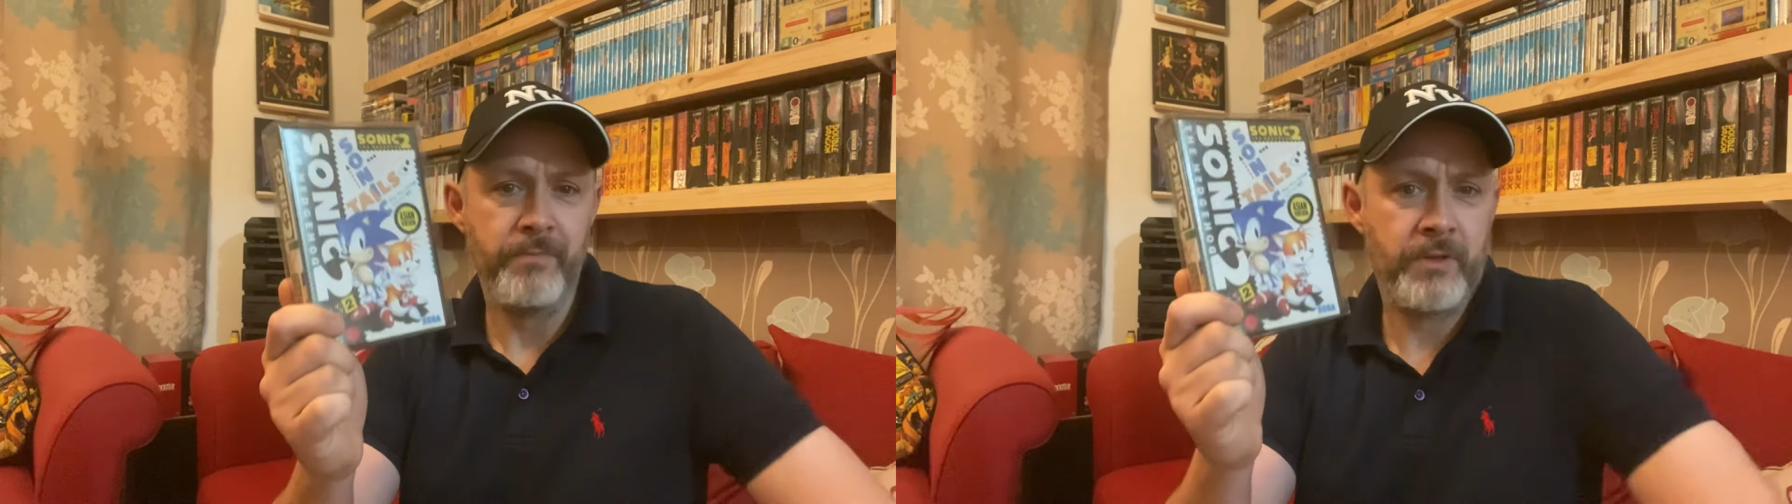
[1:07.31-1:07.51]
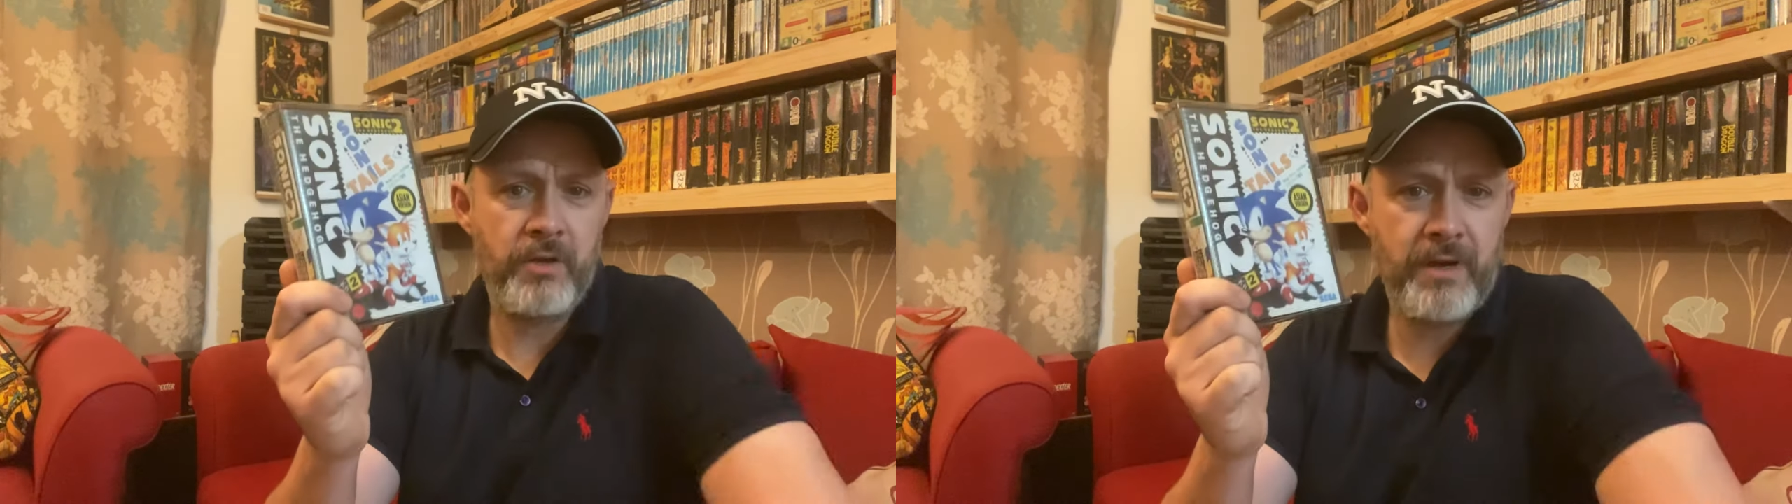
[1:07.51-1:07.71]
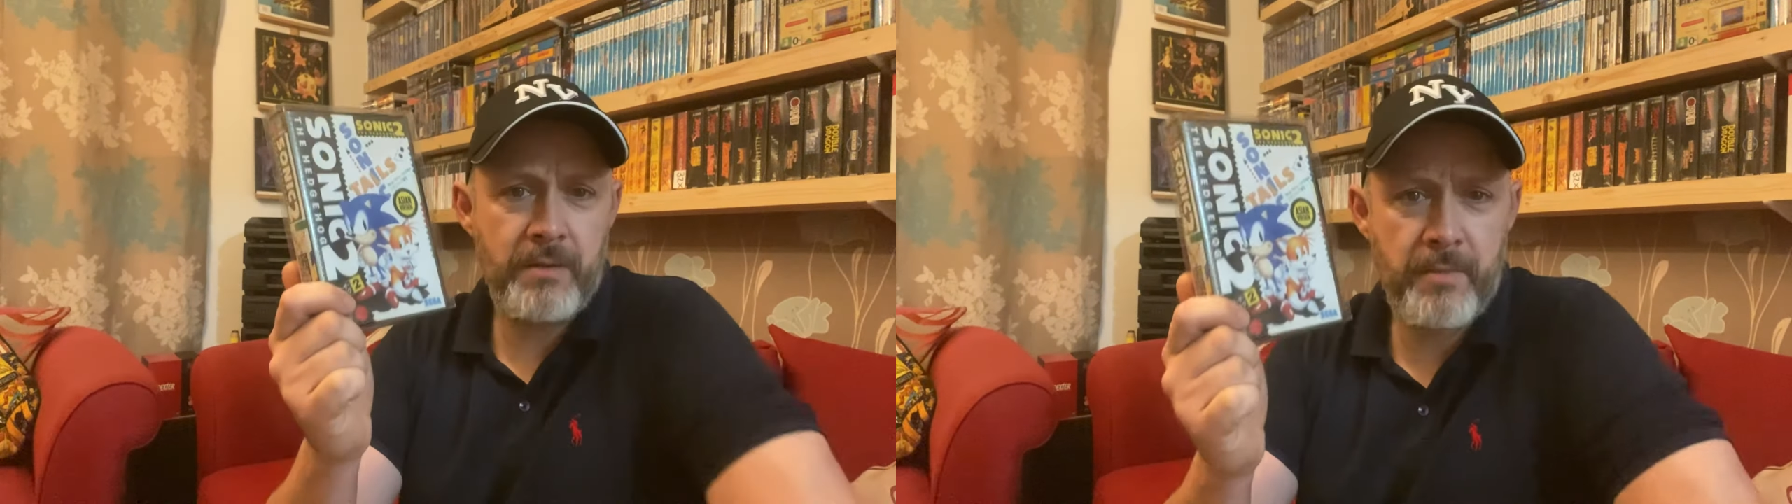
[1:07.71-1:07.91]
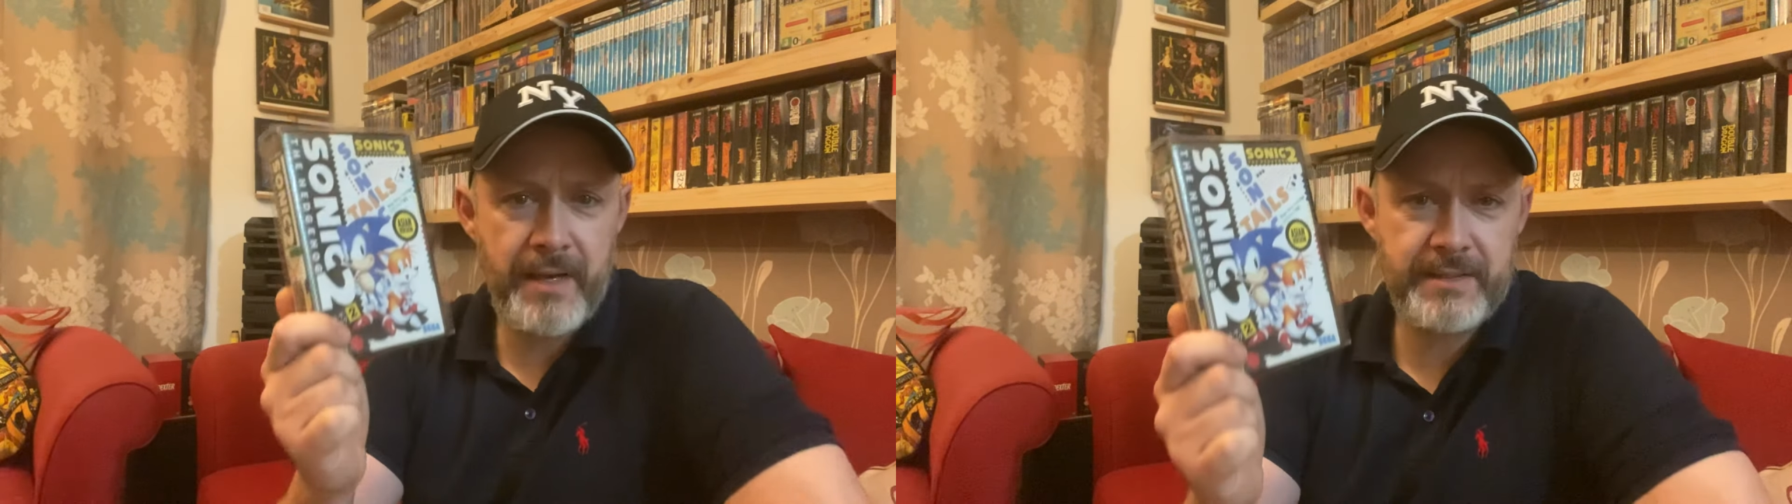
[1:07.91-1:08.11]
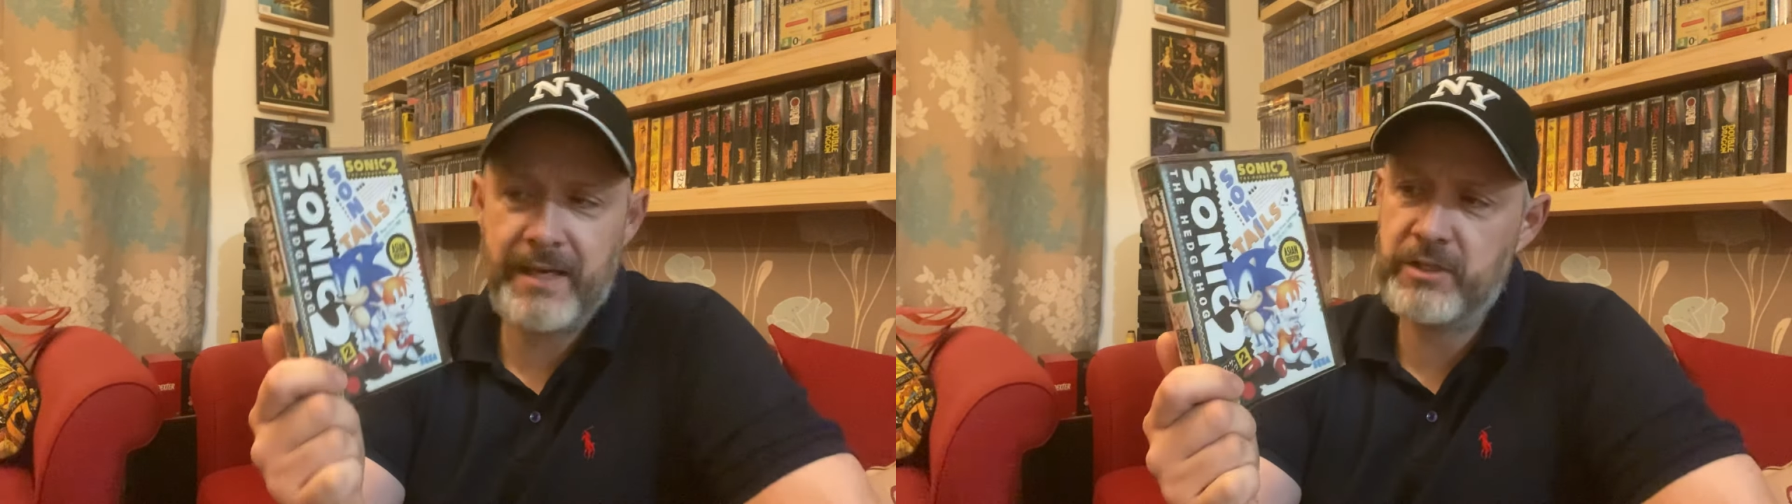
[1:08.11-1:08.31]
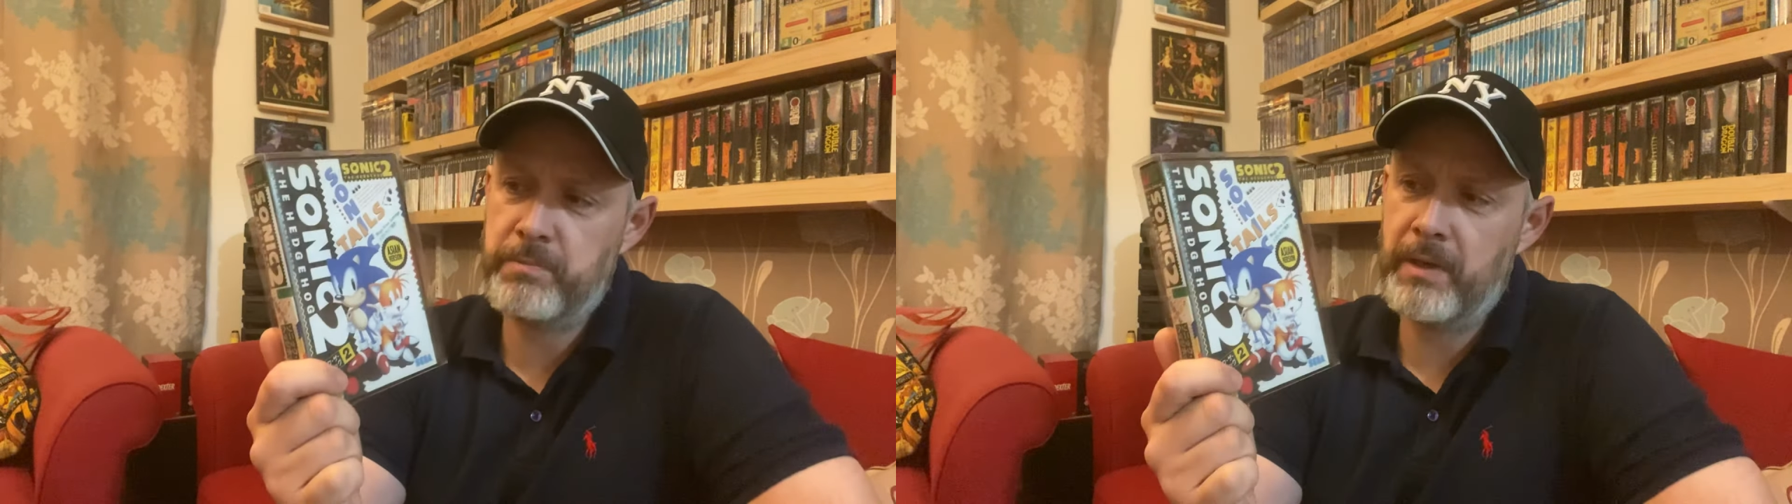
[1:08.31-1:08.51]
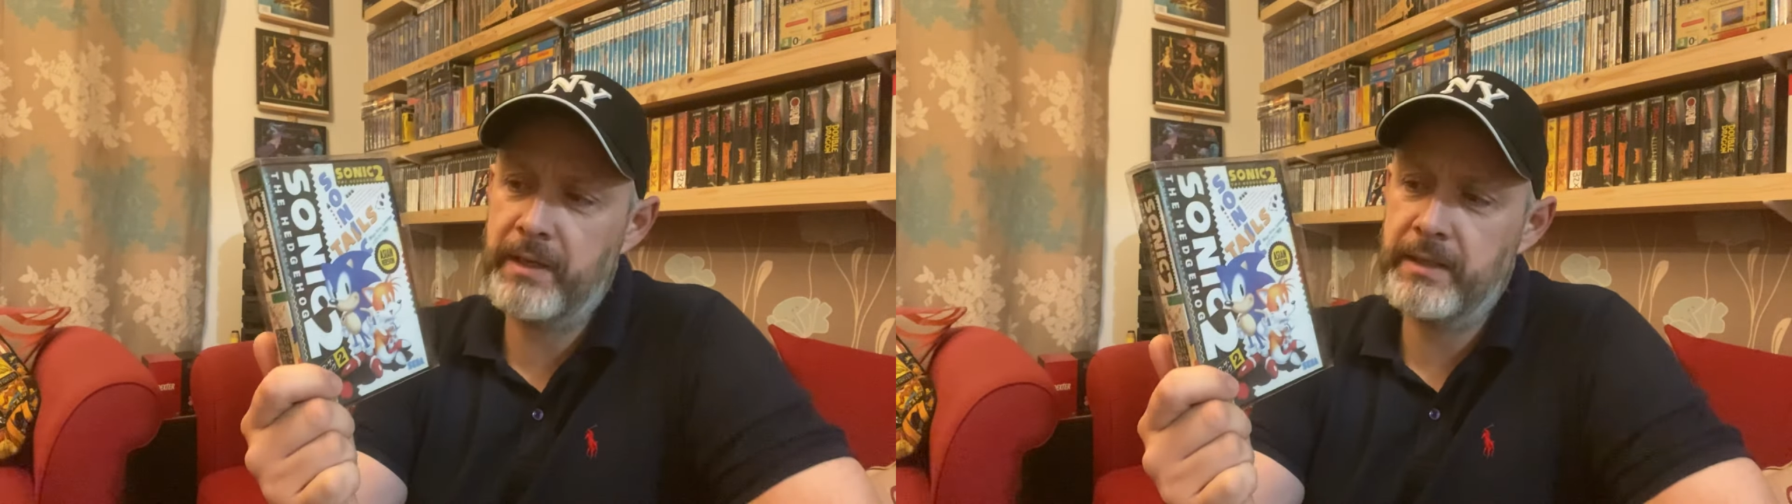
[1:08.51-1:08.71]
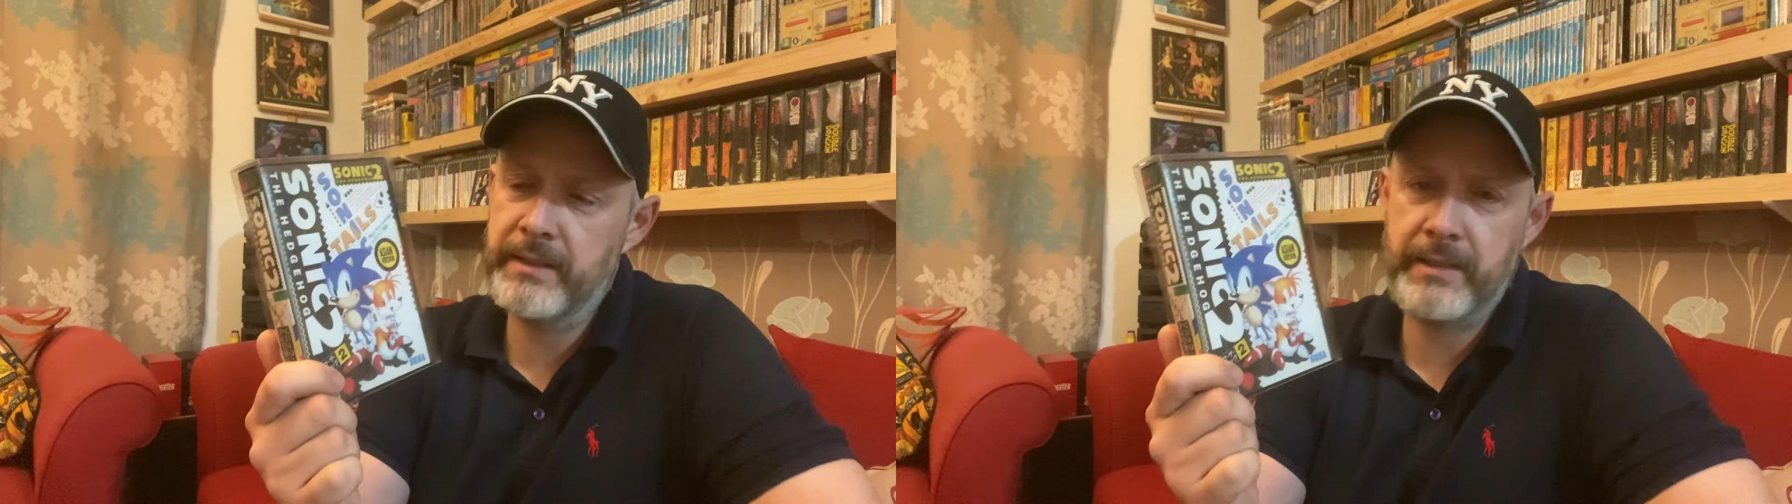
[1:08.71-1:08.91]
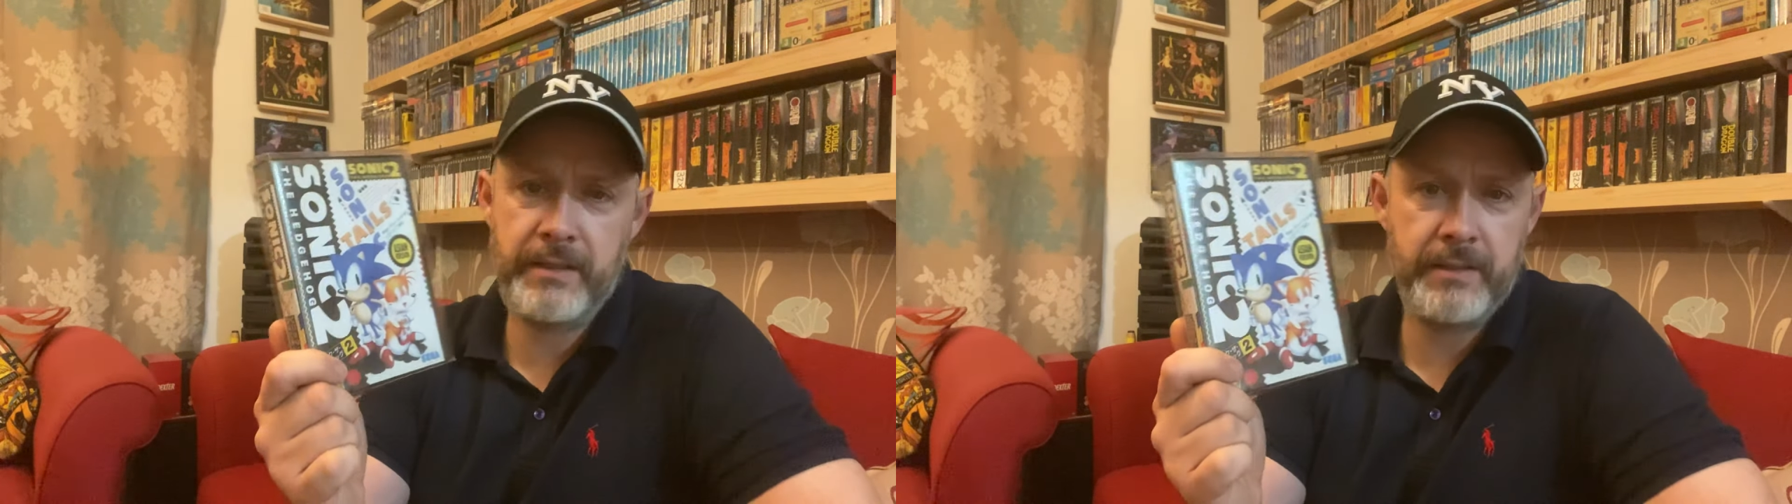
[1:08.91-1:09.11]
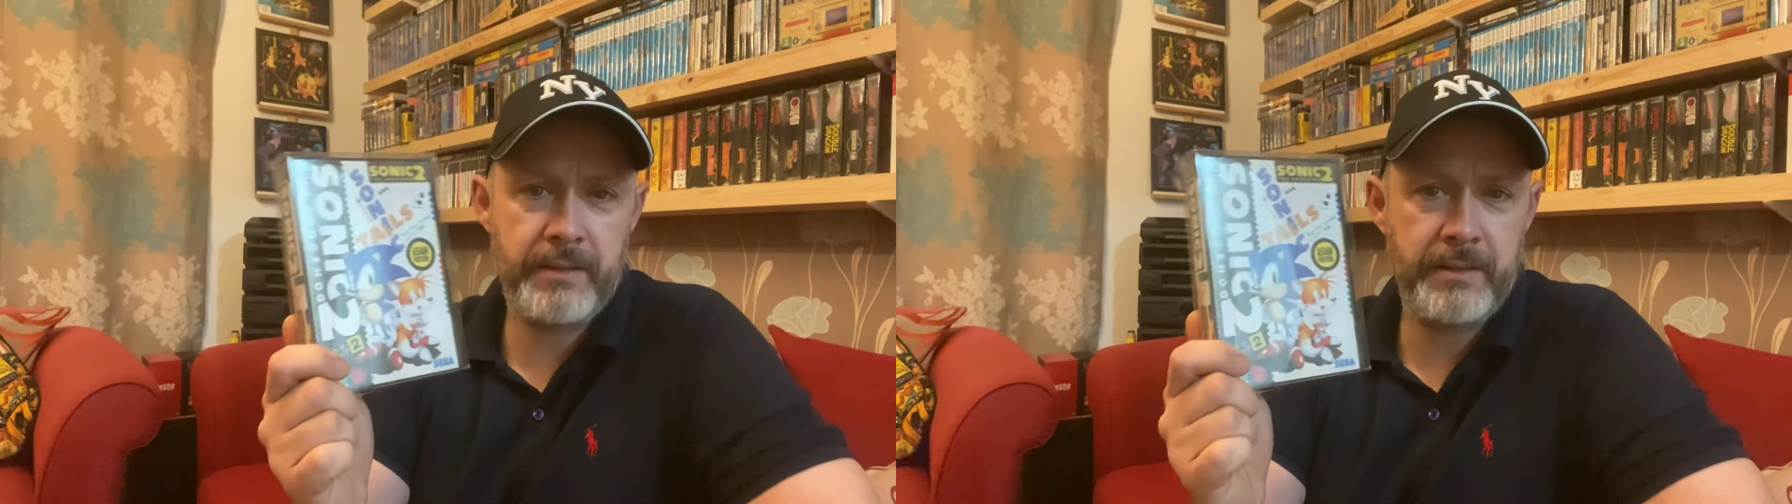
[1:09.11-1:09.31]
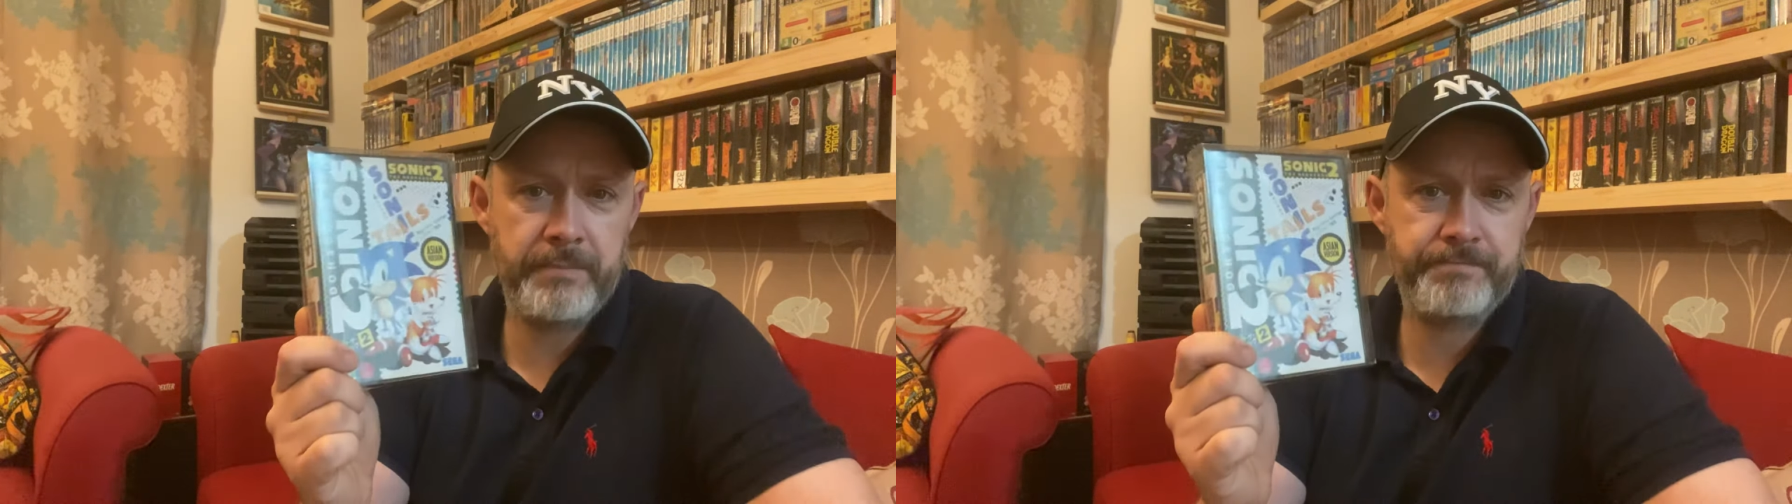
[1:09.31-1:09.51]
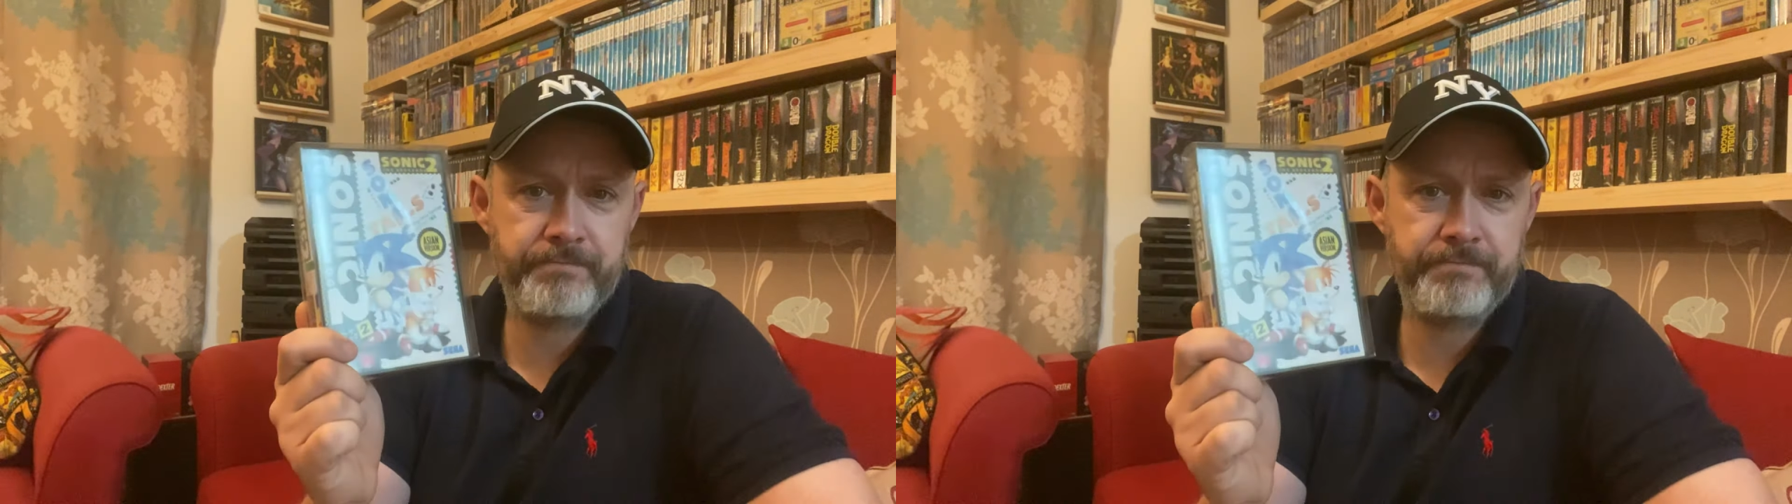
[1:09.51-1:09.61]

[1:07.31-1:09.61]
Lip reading: going around my mate's house playing it,